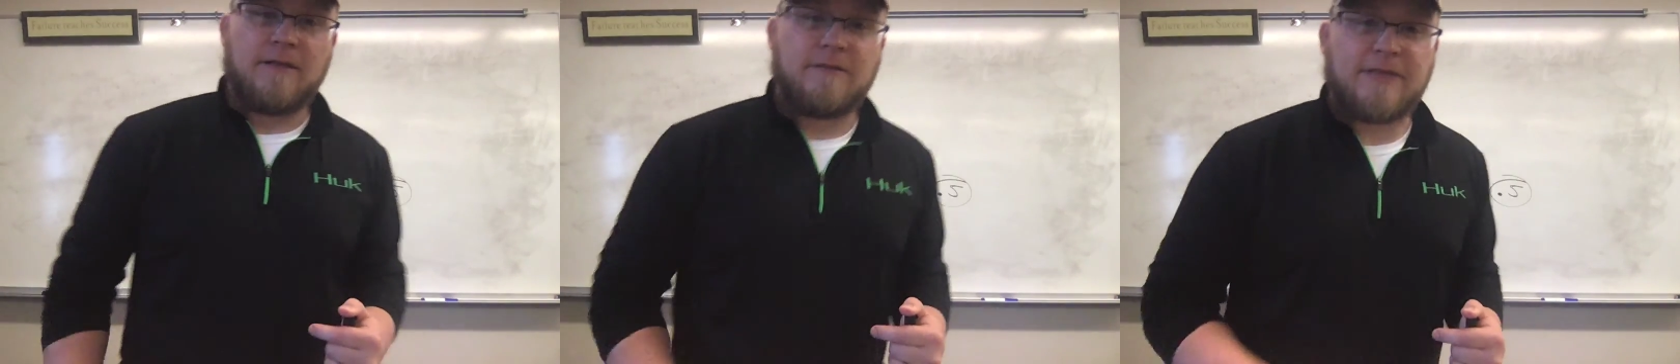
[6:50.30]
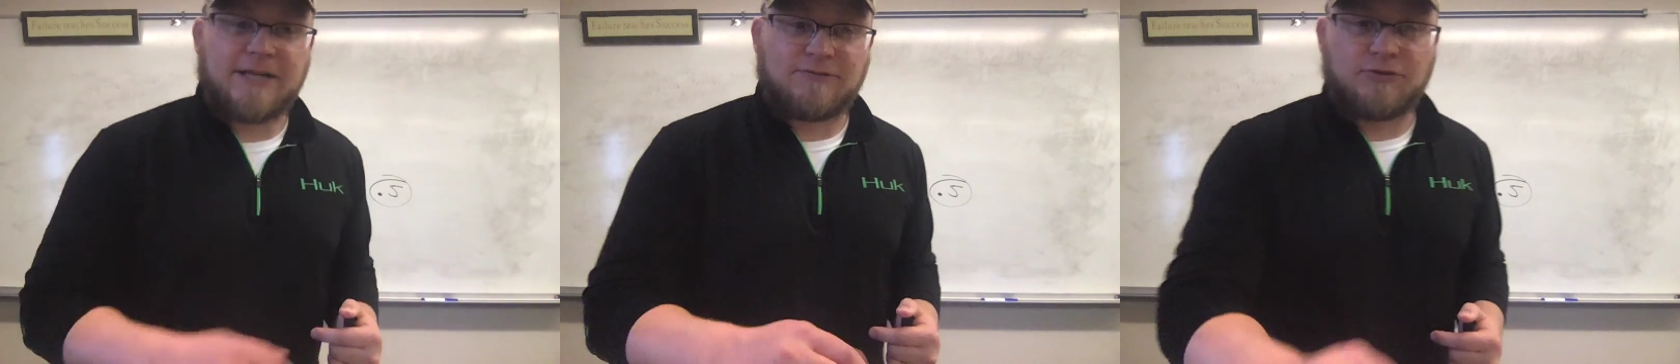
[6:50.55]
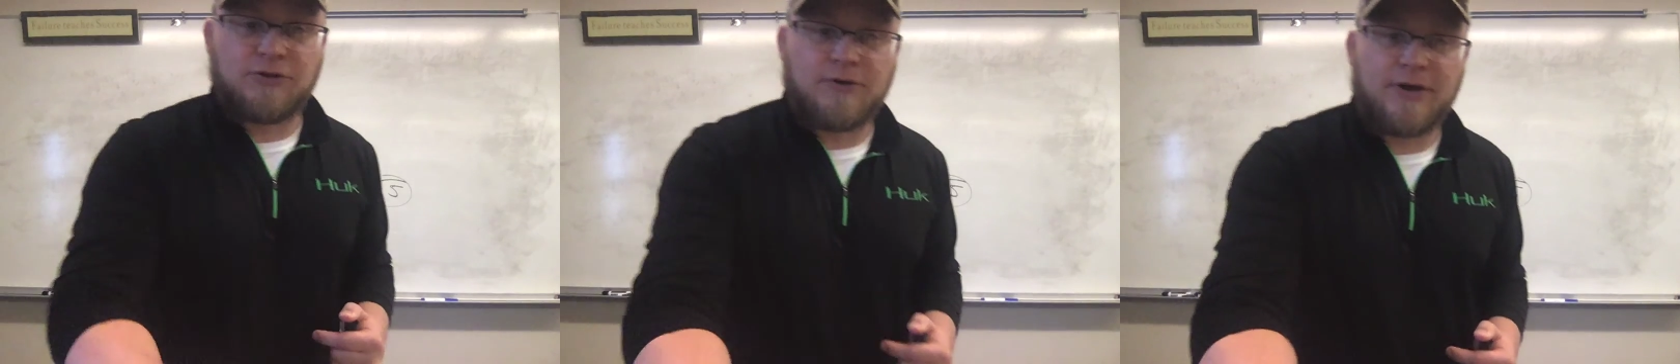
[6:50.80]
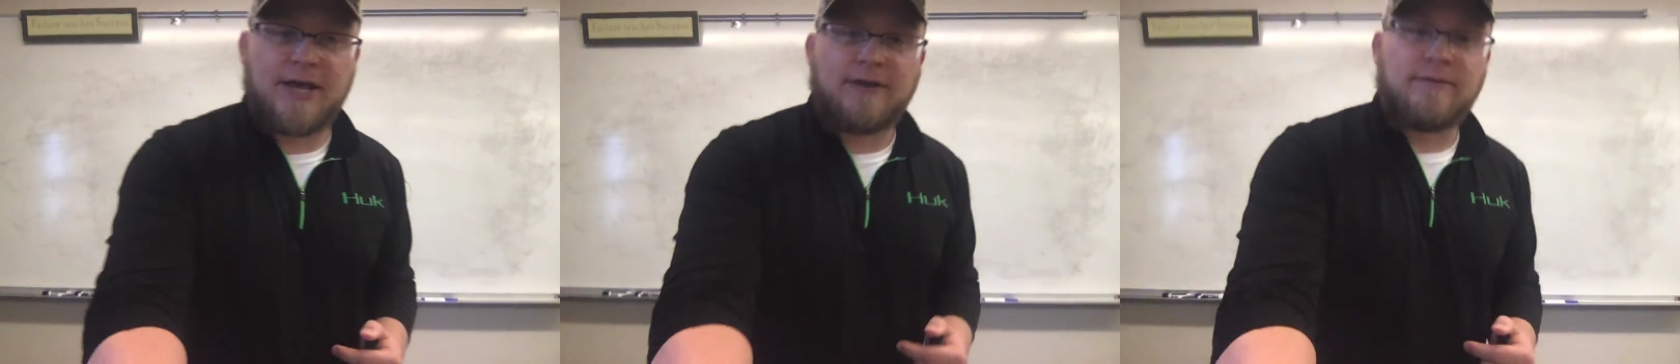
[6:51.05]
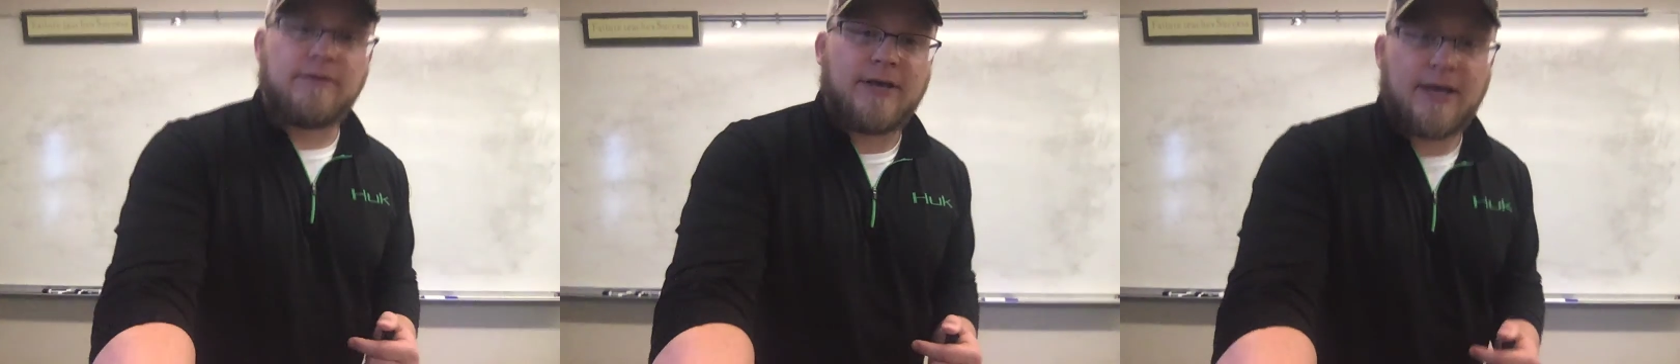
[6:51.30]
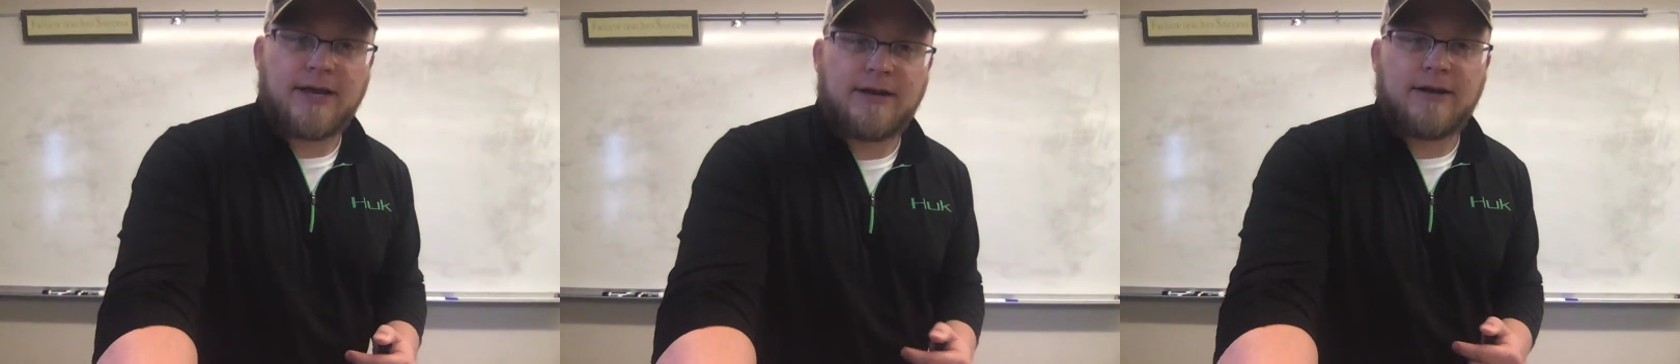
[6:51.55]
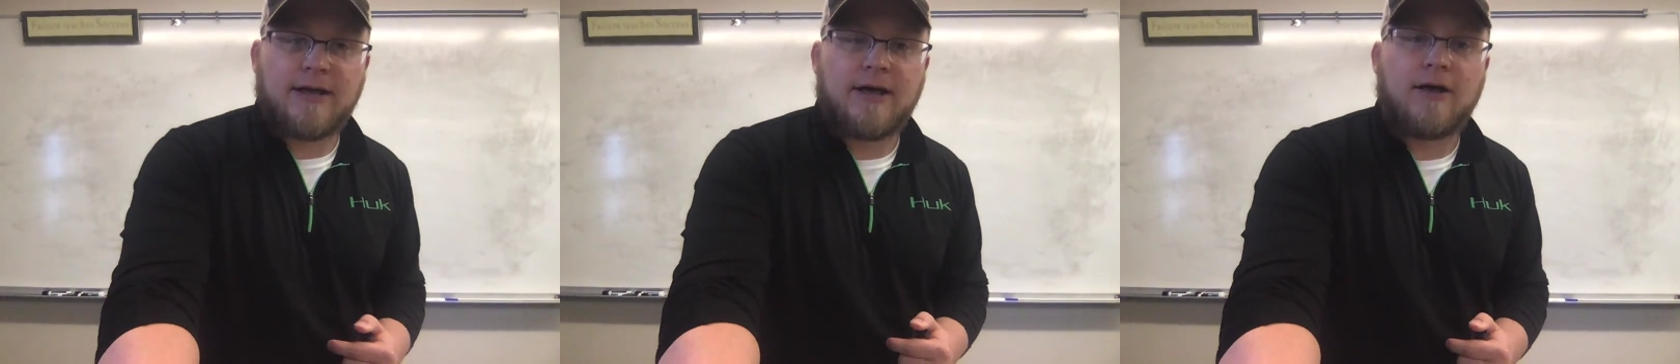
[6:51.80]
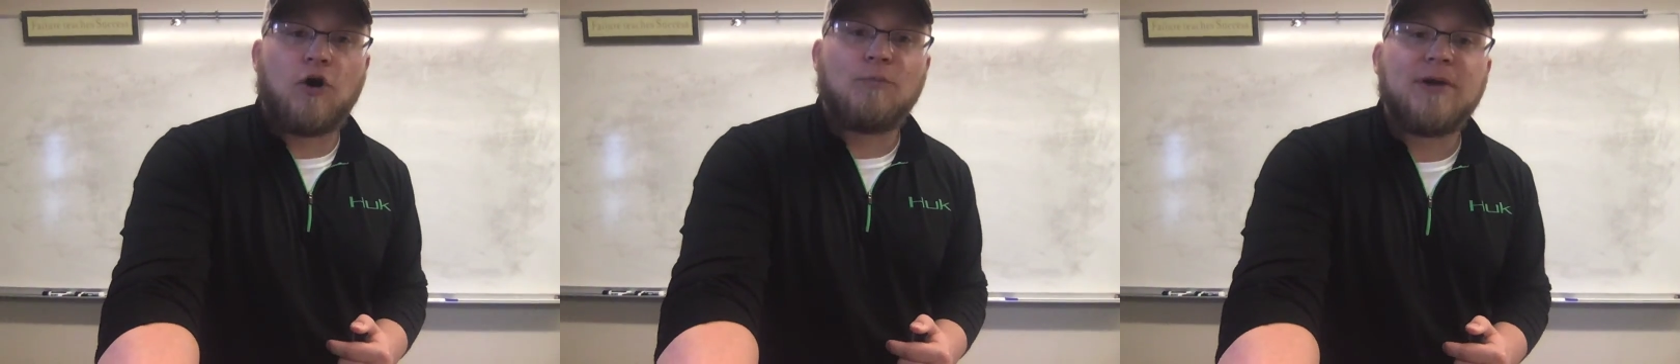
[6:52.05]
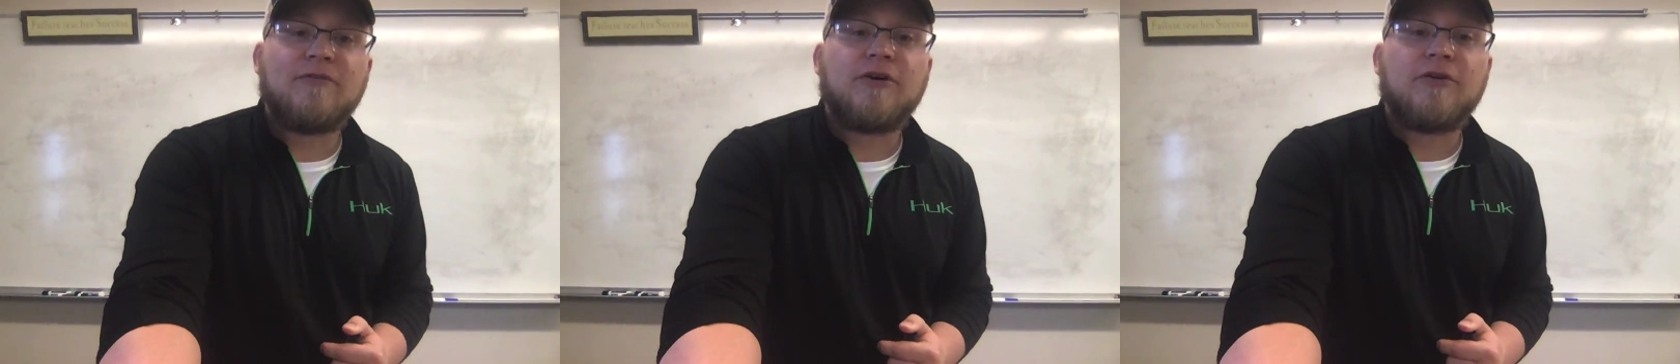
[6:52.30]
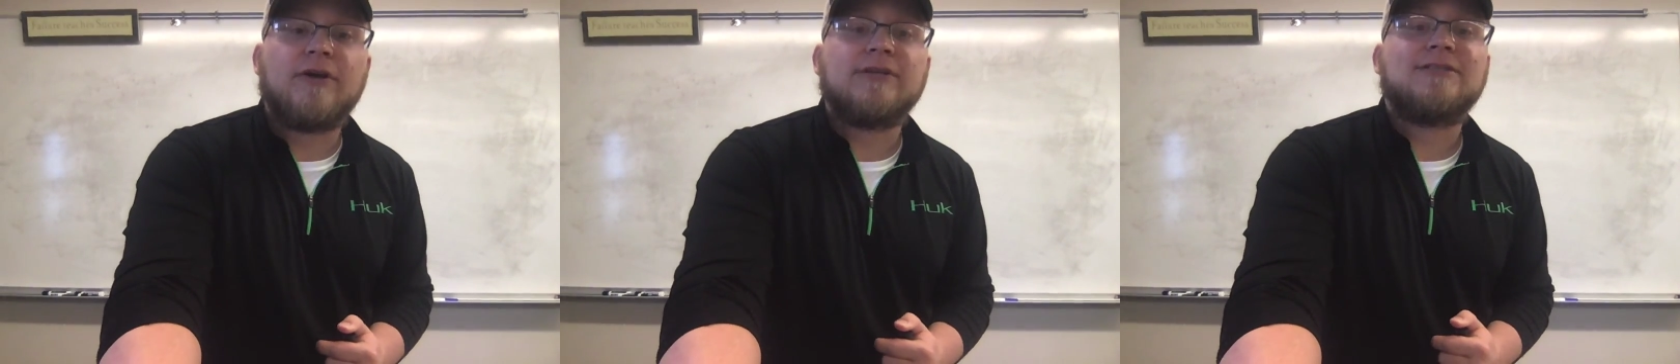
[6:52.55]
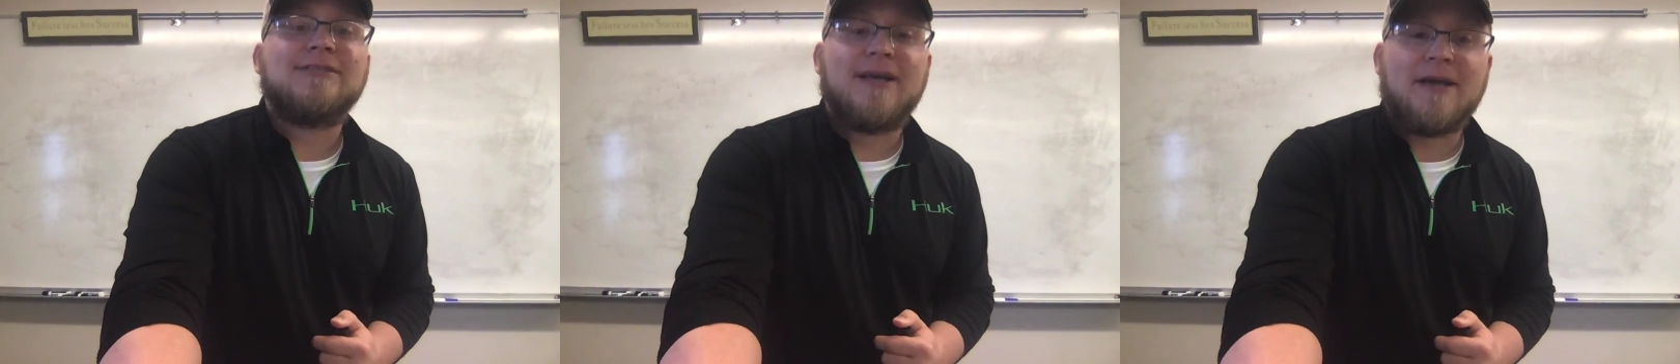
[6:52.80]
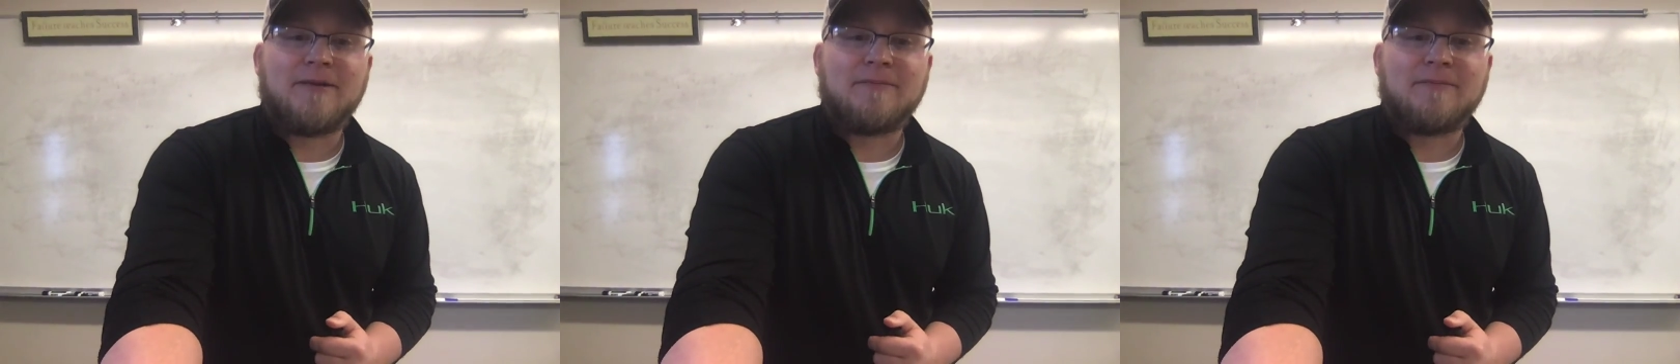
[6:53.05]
thanks for tuning in, and I hope you have a good rest of the day.